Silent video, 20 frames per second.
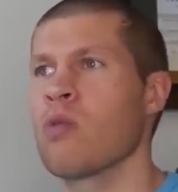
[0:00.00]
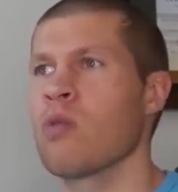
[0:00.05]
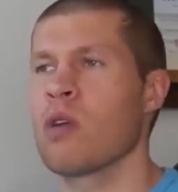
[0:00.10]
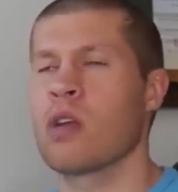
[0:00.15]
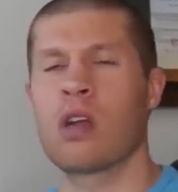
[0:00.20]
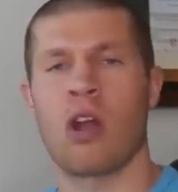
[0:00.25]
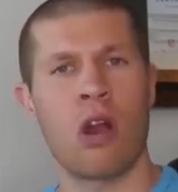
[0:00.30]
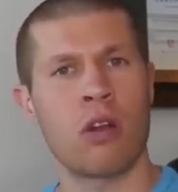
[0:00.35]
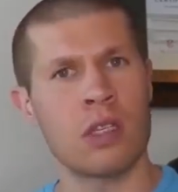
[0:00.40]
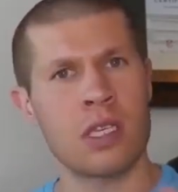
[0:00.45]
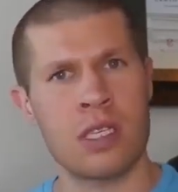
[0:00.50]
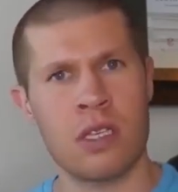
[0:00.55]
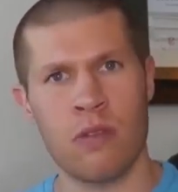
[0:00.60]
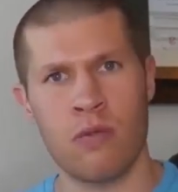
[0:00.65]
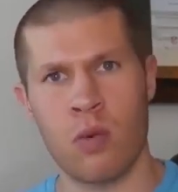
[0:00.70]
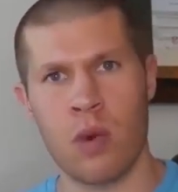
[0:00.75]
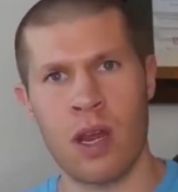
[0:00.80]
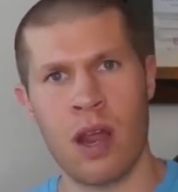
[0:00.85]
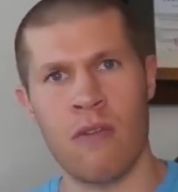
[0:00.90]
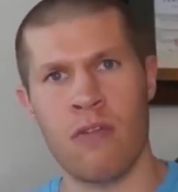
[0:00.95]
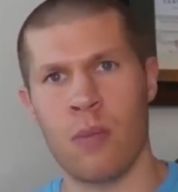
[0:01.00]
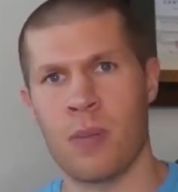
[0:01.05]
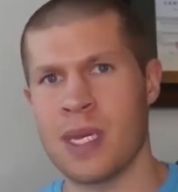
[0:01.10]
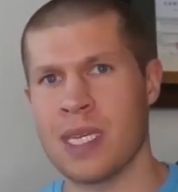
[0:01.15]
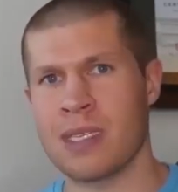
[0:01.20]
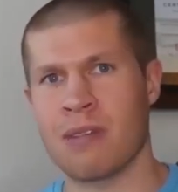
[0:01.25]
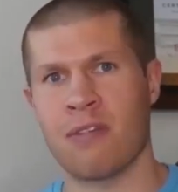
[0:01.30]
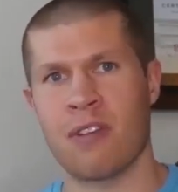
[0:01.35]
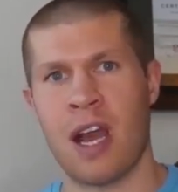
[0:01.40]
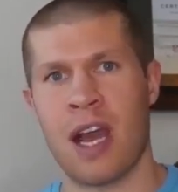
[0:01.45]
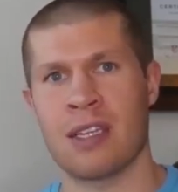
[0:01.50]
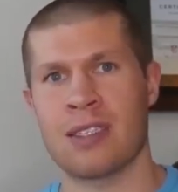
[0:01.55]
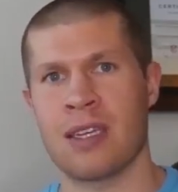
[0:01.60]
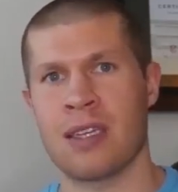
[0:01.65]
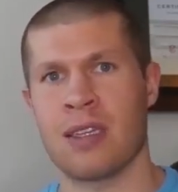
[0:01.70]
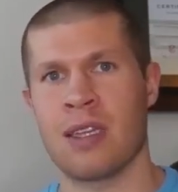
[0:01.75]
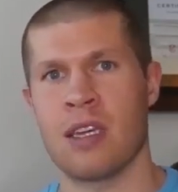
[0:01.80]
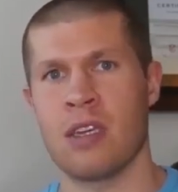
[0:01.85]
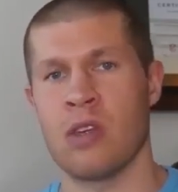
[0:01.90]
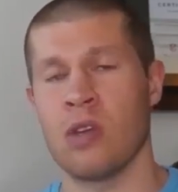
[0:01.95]
regardless of whatever piece of
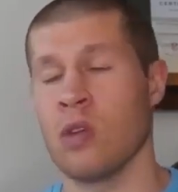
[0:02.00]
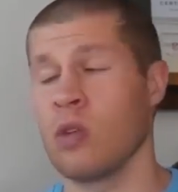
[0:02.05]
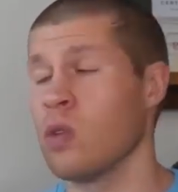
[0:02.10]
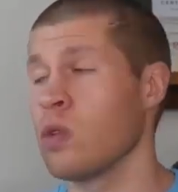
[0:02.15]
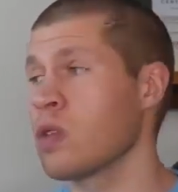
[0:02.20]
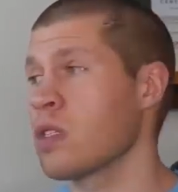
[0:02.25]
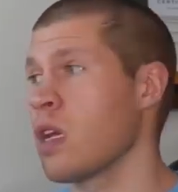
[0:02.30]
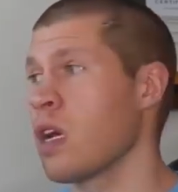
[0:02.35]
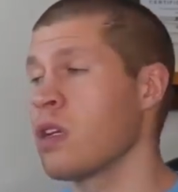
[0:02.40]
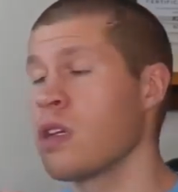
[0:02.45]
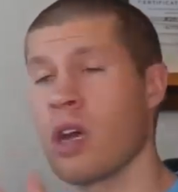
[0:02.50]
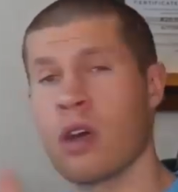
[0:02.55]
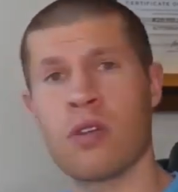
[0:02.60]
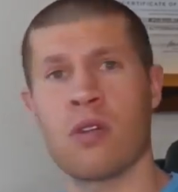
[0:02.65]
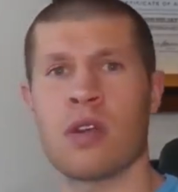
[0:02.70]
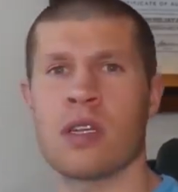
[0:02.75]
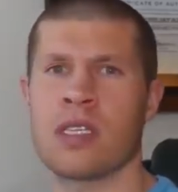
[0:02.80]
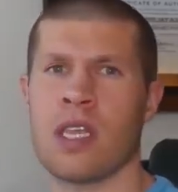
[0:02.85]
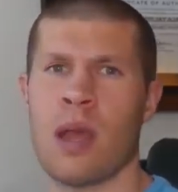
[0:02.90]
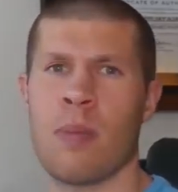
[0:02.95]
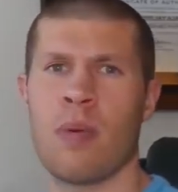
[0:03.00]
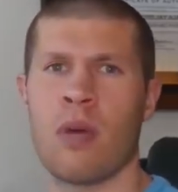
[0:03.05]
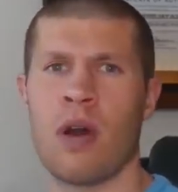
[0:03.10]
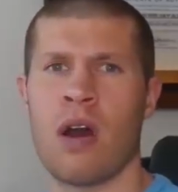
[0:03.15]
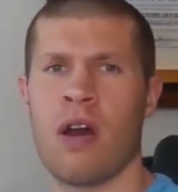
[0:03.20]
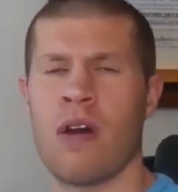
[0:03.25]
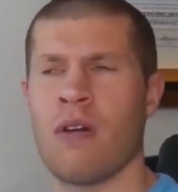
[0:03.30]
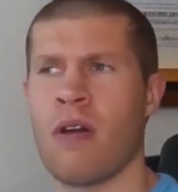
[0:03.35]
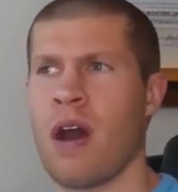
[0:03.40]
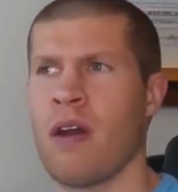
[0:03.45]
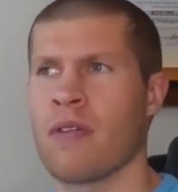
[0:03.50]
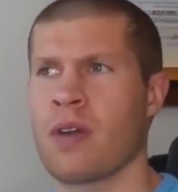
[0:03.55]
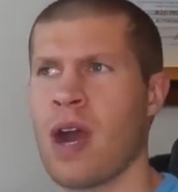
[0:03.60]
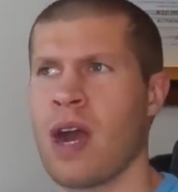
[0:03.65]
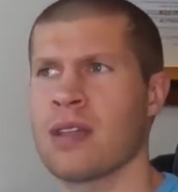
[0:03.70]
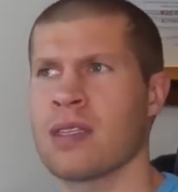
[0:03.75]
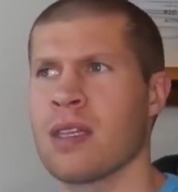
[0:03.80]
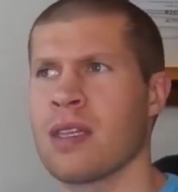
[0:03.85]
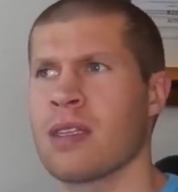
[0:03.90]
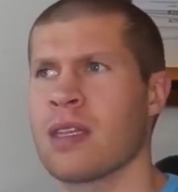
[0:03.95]
content that you use, another example of
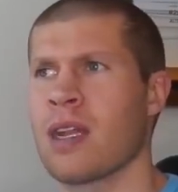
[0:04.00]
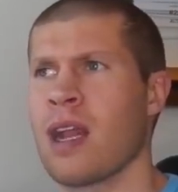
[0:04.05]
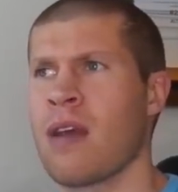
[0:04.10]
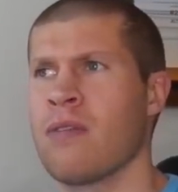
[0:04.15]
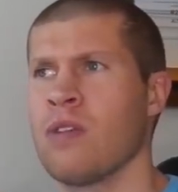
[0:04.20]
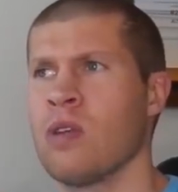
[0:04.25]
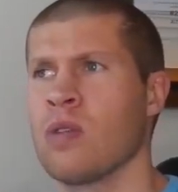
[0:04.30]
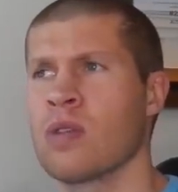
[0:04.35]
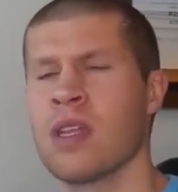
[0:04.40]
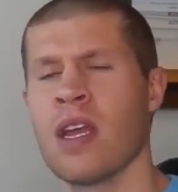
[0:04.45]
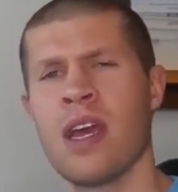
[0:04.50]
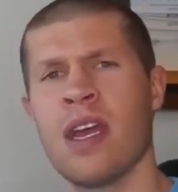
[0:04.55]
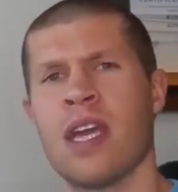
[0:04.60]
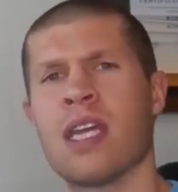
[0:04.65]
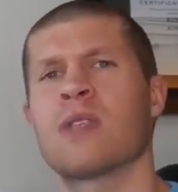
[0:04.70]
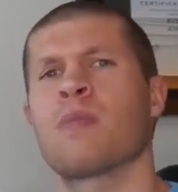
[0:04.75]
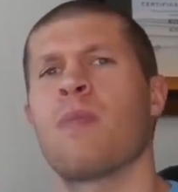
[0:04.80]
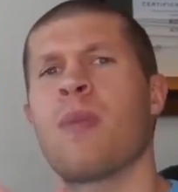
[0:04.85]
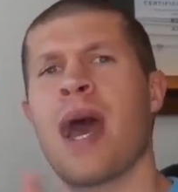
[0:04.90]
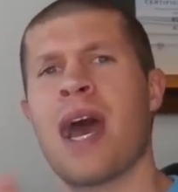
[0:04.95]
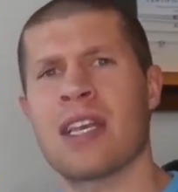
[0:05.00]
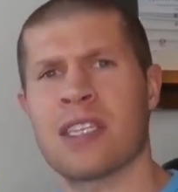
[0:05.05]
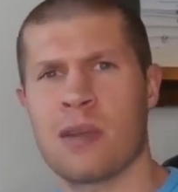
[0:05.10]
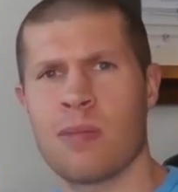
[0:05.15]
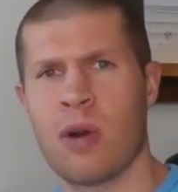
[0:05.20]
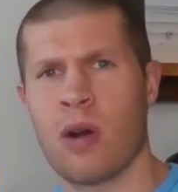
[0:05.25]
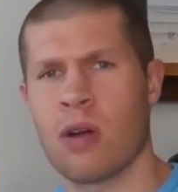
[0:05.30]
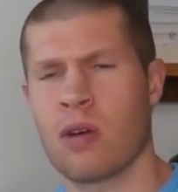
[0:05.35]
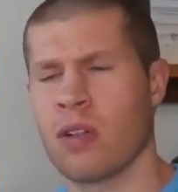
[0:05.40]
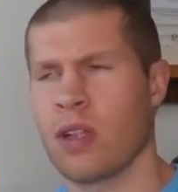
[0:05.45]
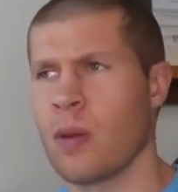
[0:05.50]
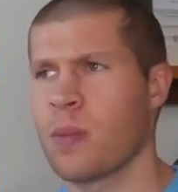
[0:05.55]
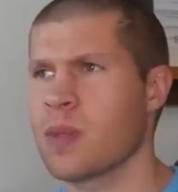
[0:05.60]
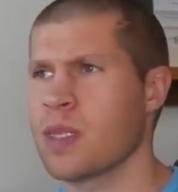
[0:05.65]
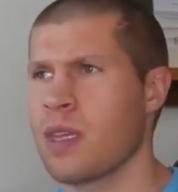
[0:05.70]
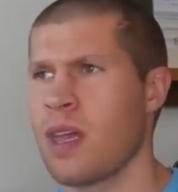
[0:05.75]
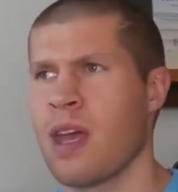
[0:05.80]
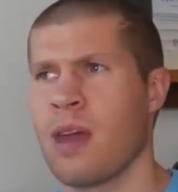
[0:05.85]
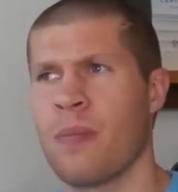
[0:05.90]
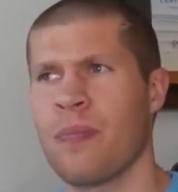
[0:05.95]
content that I've used is basketball
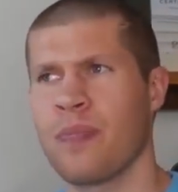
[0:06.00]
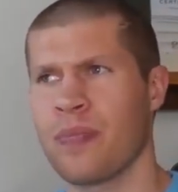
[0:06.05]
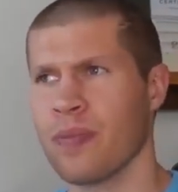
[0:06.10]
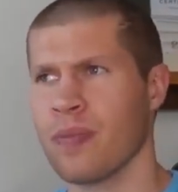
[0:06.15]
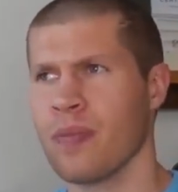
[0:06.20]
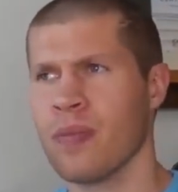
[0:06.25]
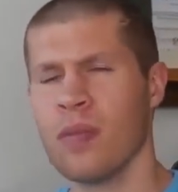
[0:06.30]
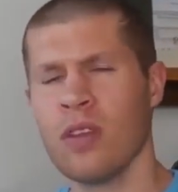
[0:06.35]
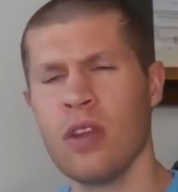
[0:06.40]
clips. And